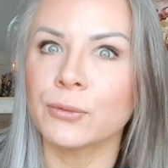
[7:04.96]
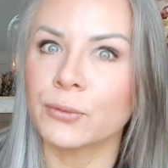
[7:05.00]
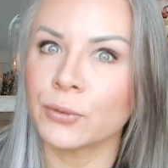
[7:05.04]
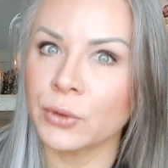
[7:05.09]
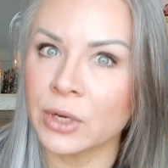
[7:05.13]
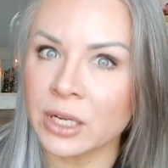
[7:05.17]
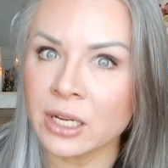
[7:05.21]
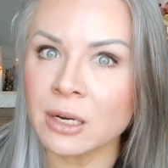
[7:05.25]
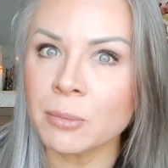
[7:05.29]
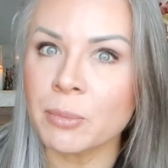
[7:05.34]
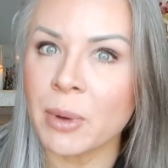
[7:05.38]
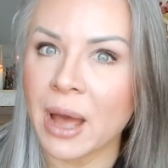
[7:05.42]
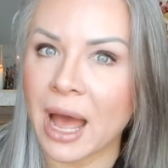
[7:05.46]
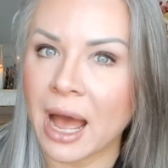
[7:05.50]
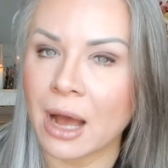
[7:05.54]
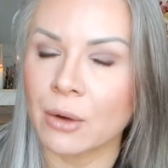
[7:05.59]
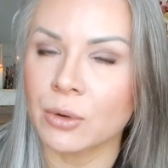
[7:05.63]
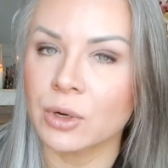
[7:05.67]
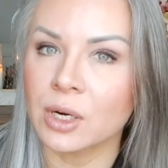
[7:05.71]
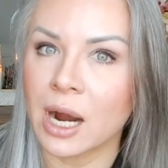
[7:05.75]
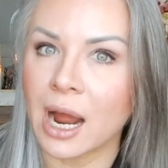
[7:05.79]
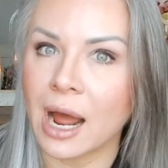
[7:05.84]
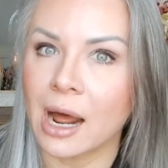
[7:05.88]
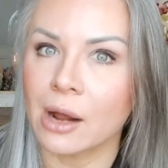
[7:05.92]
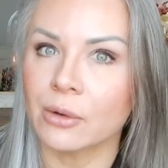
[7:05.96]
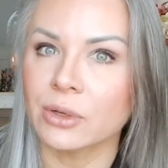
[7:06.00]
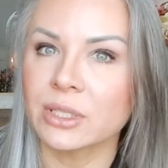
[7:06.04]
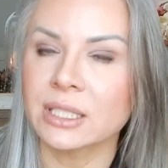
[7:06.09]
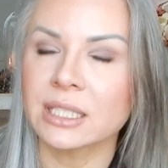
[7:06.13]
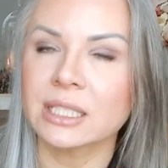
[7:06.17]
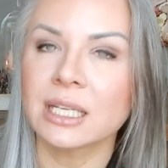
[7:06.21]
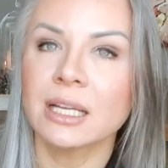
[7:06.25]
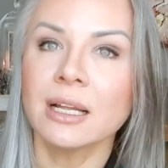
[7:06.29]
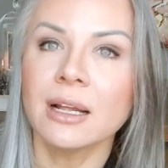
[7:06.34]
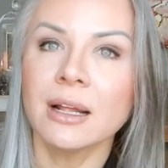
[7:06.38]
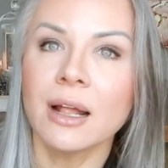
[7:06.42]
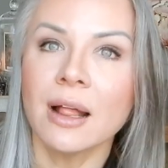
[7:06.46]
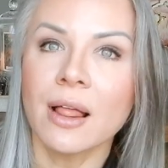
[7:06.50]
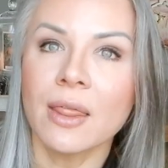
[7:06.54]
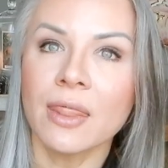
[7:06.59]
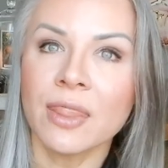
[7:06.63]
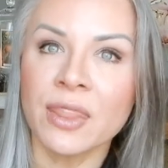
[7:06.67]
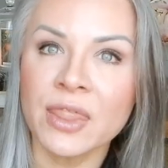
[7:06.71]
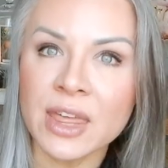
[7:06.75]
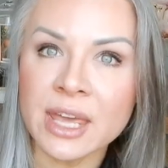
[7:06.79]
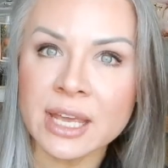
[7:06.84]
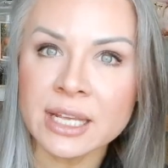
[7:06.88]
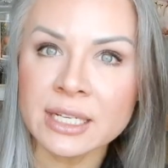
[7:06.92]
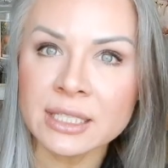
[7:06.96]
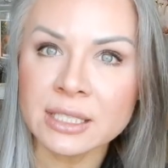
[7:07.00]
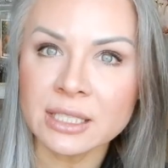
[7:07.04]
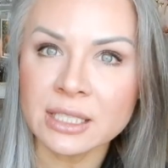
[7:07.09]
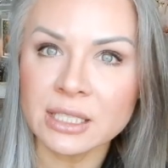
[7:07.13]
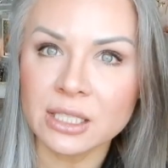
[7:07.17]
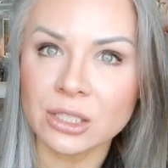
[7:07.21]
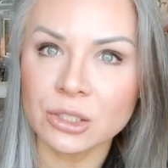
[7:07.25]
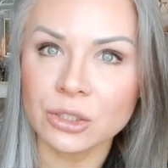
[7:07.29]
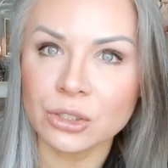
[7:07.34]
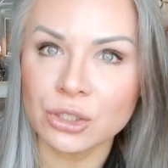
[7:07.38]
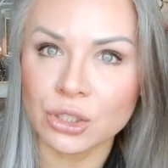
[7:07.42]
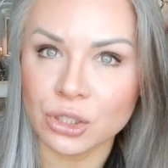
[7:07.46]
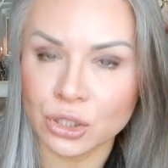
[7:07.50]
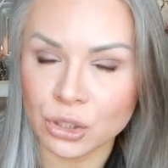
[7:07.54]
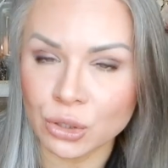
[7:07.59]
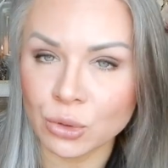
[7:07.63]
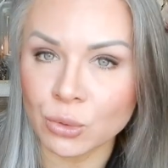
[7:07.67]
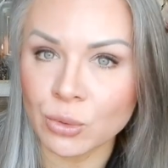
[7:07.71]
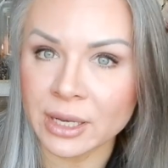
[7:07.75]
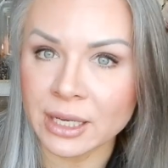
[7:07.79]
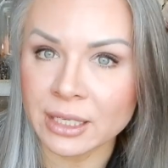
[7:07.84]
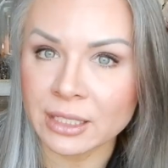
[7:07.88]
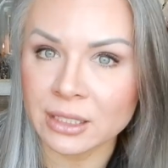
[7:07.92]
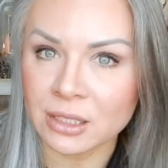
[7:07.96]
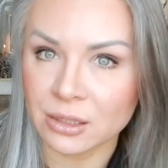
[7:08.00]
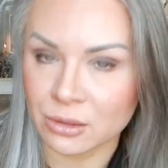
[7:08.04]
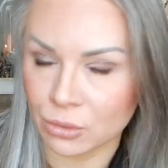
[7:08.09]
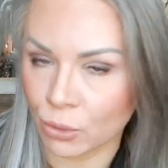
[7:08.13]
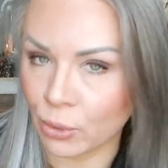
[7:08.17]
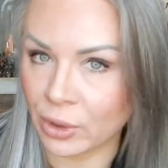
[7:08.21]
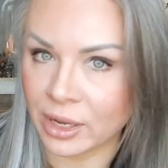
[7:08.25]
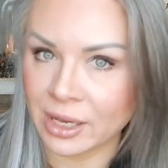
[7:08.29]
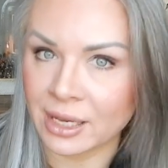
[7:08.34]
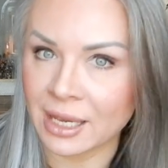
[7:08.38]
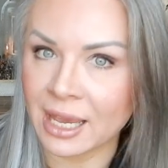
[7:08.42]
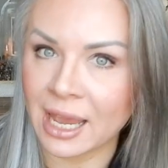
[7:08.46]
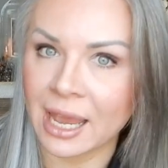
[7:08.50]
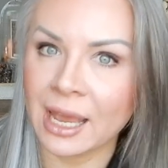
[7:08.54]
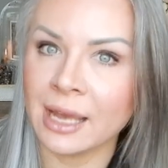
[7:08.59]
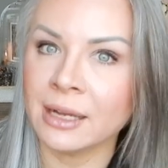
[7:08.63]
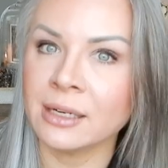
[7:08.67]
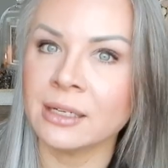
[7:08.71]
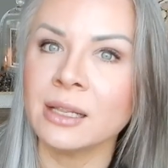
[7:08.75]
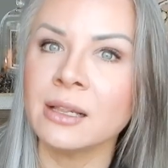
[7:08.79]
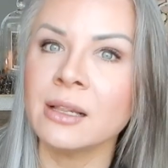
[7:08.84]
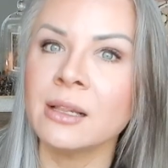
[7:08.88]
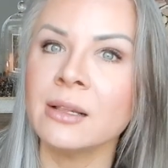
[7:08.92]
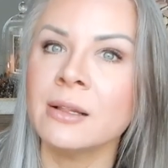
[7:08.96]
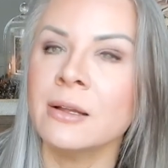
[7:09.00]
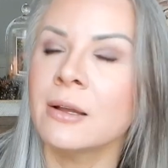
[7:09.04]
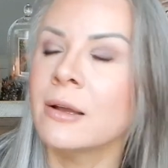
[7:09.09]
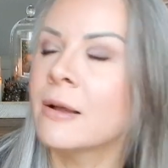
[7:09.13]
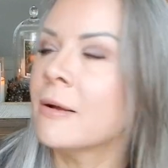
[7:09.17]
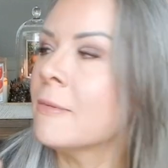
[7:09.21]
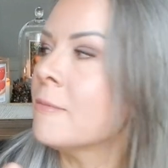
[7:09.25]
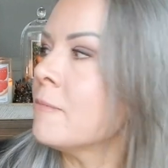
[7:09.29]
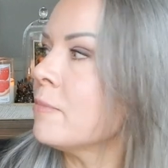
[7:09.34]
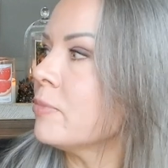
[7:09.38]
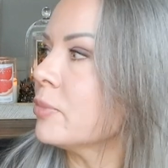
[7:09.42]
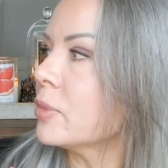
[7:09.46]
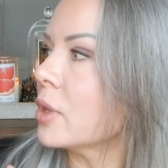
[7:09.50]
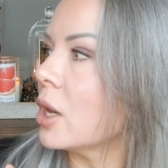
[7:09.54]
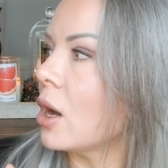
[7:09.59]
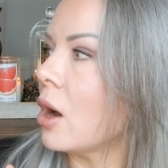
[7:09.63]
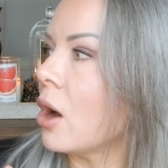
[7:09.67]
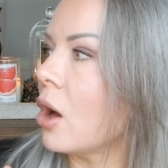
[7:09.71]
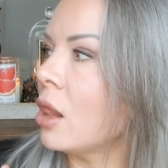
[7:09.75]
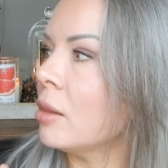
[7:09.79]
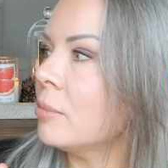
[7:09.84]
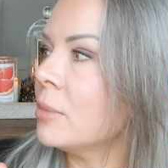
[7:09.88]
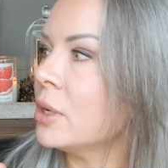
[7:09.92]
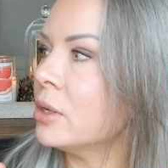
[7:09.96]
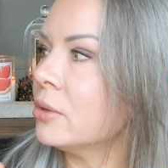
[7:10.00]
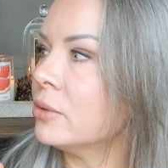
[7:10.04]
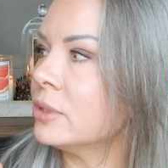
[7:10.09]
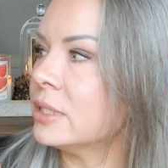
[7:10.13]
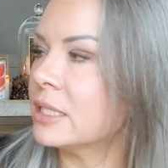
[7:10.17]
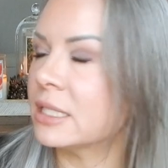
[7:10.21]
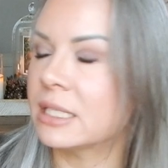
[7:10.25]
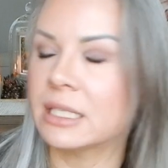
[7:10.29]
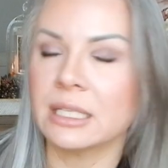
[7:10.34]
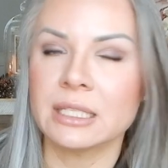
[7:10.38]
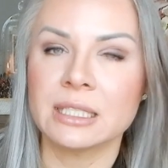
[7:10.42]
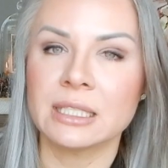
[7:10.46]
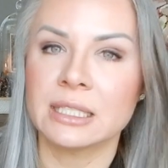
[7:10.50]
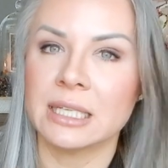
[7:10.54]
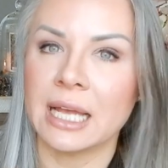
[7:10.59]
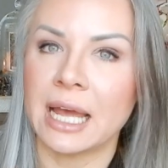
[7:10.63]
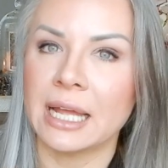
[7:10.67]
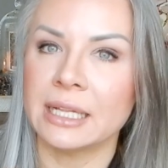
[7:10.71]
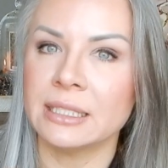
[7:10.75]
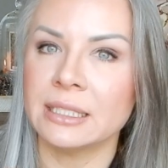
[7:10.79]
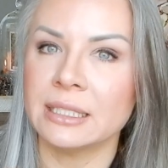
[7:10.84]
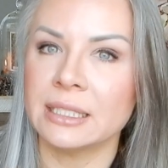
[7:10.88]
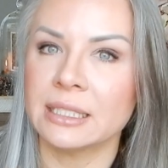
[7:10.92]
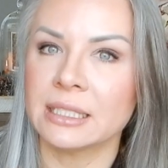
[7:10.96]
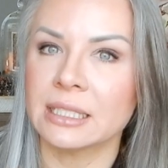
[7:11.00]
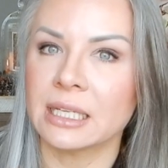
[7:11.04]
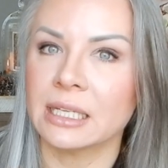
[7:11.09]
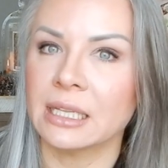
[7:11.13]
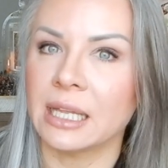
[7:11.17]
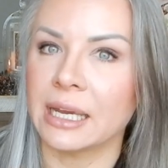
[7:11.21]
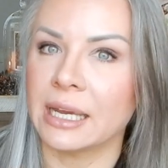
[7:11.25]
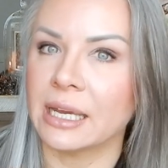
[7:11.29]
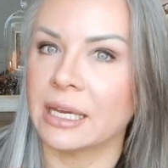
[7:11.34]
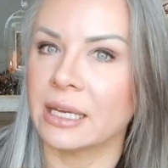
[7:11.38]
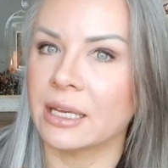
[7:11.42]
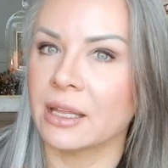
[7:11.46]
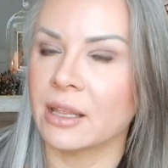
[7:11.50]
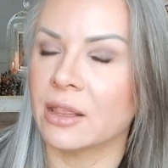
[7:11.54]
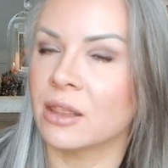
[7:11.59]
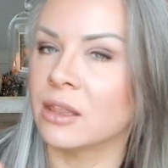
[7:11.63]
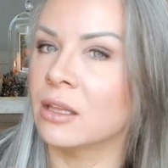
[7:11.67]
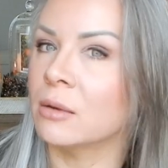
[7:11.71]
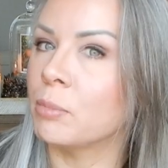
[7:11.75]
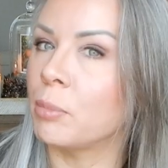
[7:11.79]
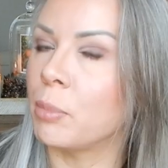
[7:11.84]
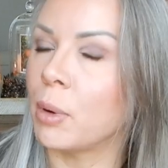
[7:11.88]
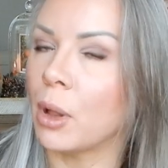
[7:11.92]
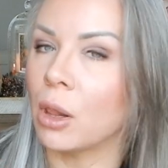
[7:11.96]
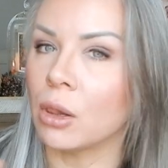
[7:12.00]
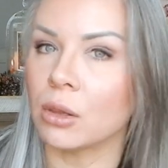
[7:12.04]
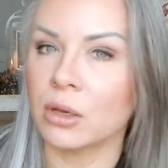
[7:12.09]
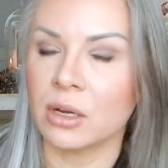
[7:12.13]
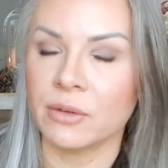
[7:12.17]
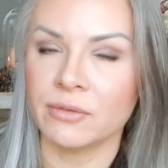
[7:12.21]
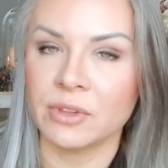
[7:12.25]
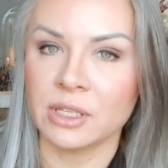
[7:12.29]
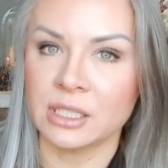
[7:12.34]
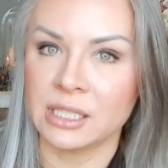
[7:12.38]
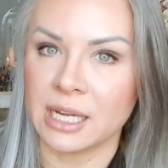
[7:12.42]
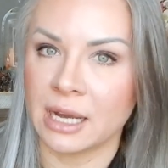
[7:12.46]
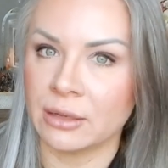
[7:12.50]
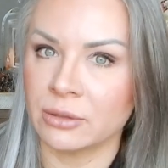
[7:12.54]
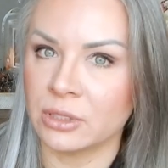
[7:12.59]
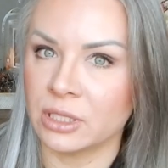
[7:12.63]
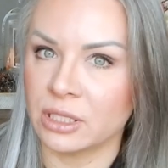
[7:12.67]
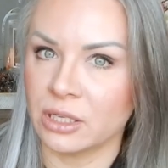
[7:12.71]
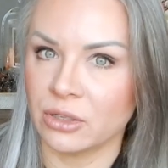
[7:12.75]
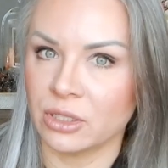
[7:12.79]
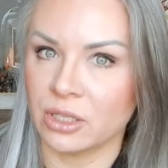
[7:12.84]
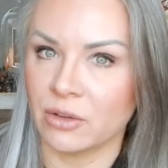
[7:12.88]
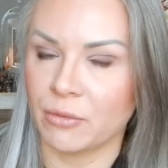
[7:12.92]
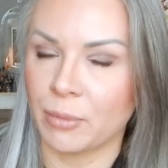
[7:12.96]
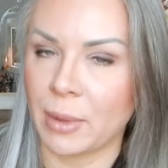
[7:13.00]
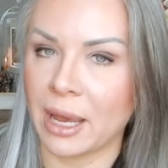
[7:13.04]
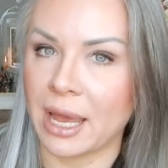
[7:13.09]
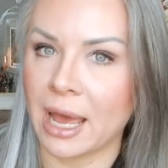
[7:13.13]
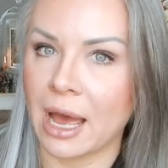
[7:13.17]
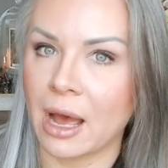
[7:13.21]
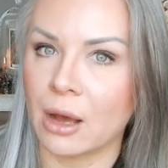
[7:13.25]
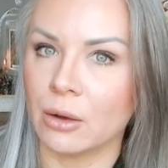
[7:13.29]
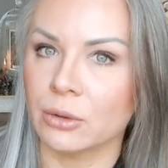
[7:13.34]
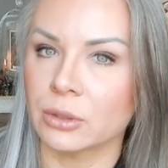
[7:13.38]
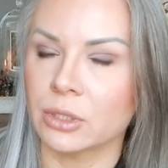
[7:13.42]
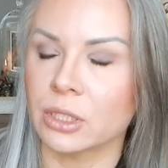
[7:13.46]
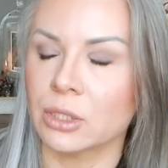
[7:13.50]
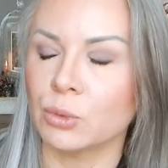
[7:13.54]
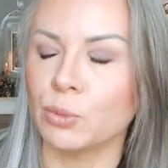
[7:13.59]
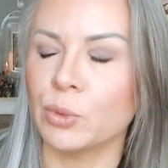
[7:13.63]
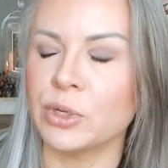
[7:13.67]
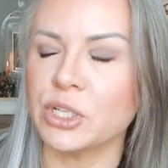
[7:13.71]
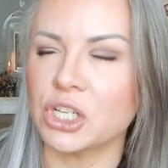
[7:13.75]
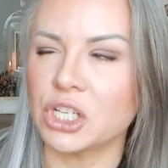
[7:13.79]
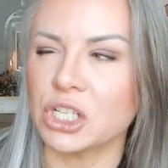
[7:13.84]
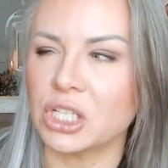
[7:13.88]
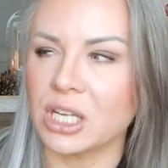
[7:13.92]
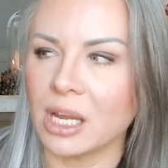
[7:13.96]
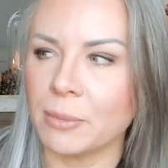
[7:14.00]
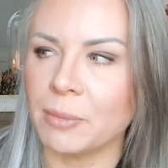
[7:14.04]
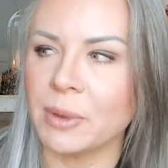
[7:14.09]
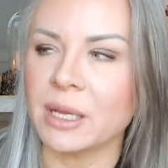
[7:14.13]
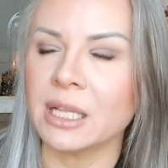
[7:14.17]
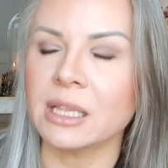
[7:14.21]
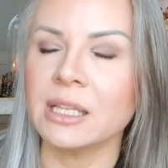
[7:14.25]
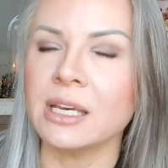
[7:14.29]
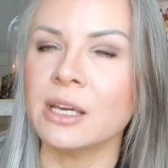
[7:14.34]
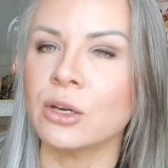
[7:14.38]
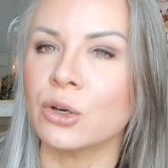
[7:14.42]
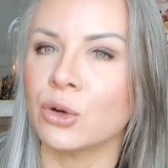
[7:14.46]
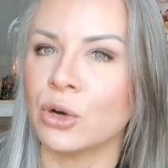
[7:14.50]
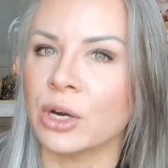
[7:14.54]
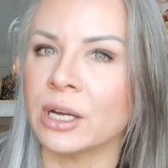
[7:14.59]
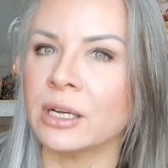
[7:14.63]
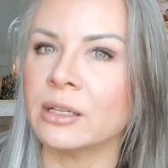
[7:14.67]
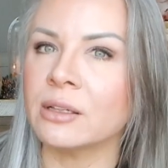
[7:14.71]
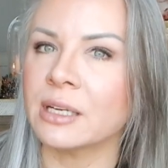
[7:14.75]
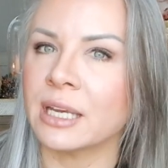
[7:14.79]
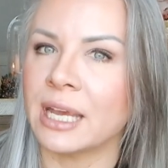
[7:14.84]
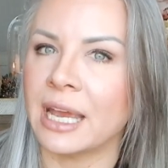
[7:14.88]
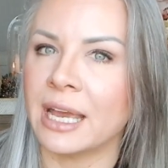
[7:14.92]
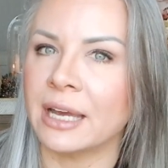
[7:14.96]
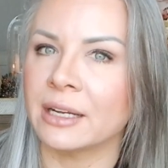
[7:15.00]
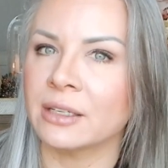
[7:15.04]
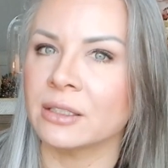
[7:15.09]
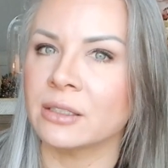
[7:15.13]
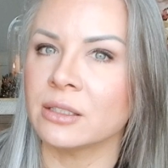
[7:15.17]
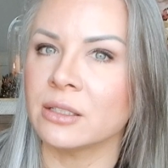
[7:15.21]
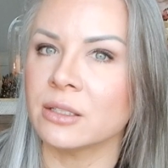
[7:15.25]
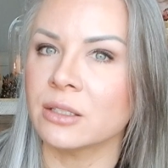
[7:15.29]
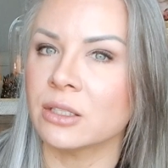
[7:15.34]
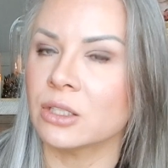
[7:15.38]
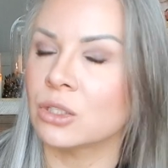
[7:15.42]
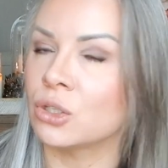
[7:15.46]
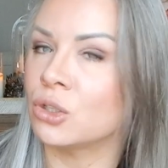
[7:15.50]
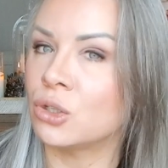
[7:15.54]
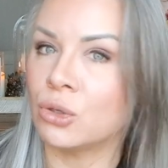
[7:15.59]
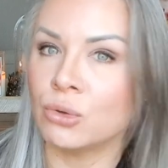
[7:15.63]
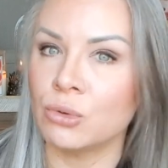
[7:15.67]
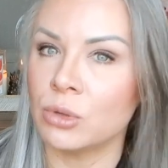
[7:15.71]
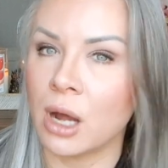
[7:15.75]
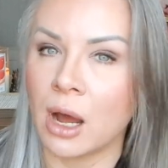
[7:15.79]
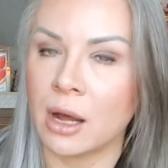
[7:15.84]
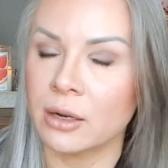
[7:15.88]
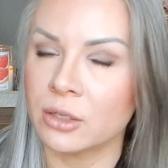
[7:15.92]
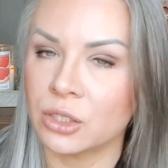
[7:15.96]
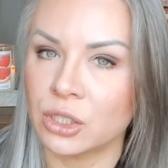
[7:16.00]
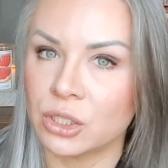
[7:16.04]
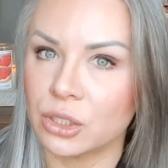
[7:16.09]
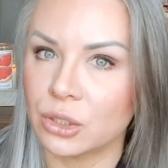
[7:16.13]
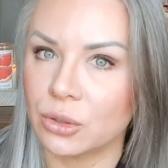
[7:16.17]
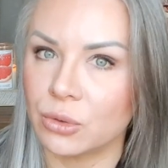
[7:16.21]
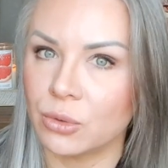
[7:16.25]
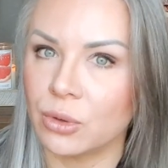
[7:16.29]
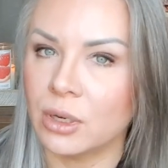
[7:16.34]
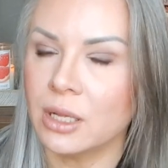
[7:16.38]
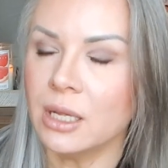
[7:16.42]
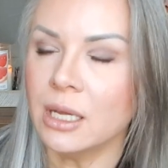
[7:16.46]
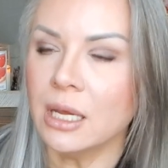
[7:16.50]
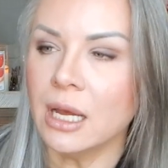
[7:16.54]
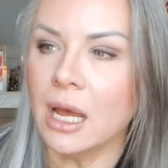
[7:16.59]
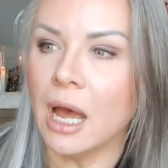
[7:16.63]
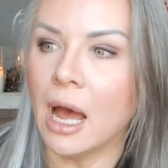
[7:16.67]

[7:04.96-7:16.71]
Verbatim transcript: friggin' powerhouse. This two-wick soy candle almost since like the bulk of the downstairs of my house, which typically Kringle candles do not do.